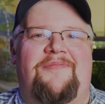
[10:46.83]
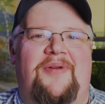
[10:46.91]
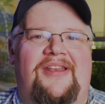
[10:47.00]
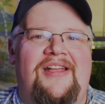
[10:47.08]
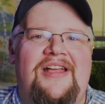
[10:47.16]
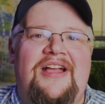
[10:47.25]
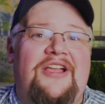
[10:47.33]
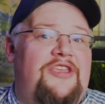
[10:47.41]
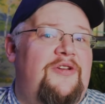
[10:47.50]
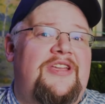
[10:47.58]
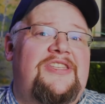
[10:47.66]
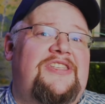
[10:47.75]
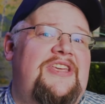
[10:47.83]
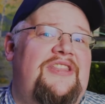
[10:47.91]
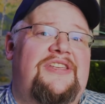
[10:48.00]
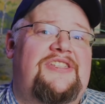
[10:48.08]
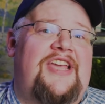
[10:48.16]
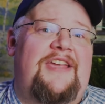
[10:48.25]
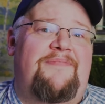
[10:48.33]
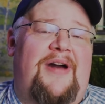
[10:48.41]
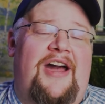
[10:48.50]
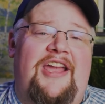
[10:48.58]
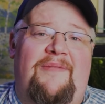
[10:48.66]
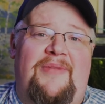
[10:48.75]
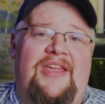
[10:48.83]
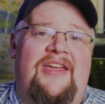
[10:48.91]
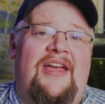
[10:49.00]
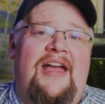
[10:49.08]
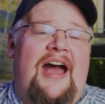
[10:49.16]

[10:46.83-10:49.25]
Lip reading: but you can see this tank behind me.